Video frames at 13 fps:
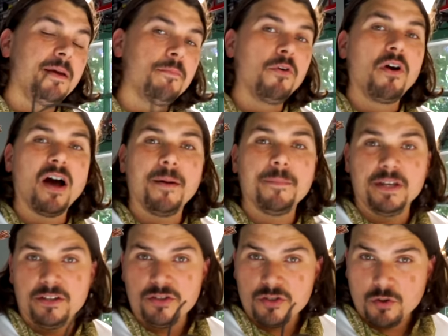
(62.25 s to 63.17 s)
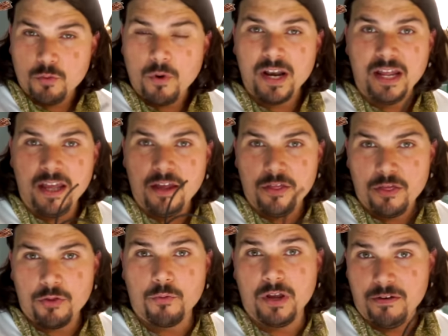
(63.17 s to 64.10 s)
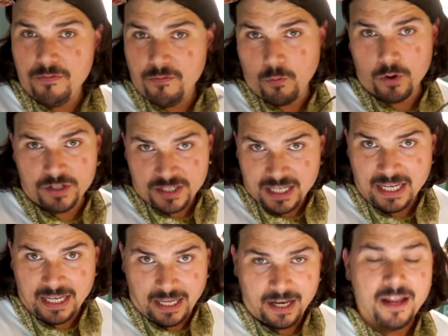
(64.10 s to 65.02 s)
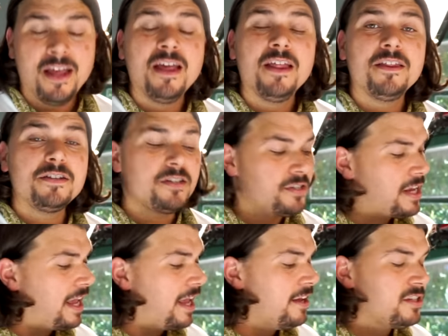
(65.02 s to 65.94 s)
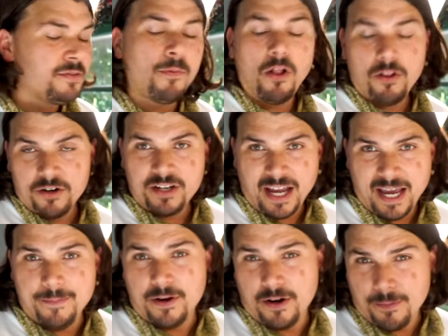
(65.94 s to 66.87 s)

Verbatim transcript: Mogami 2314. This is a smaller diameter